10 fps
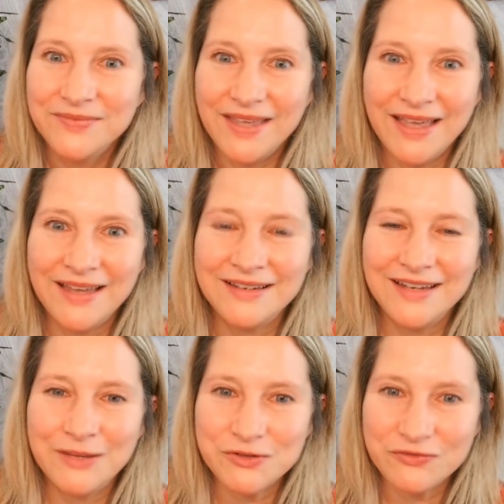And
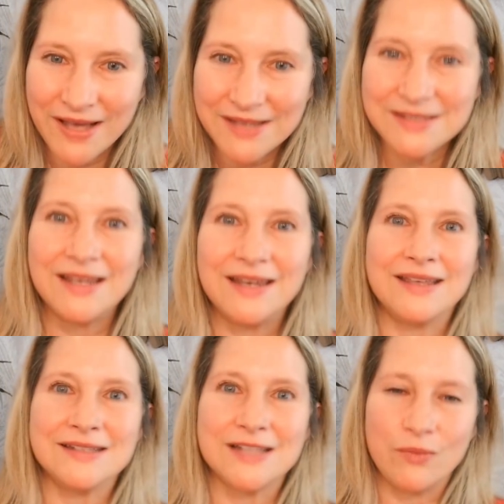it was
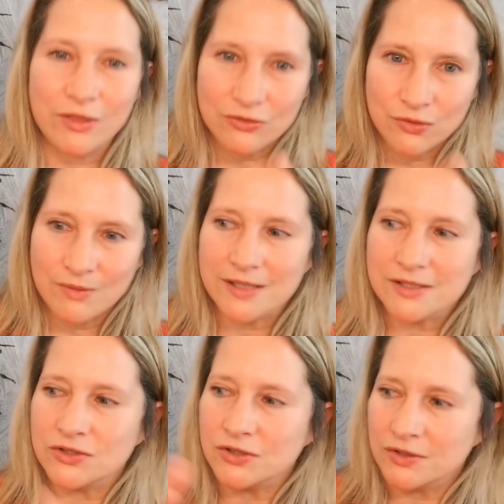fascinating as I went through the
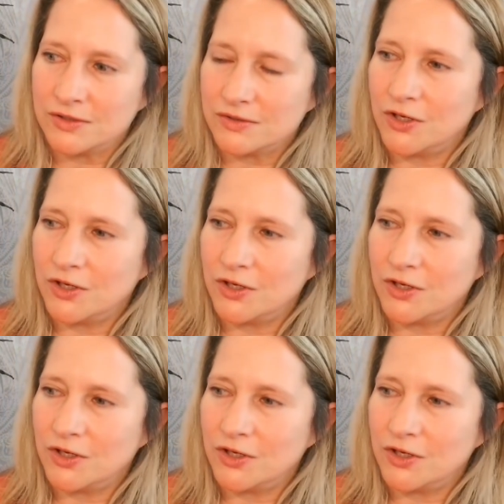messages.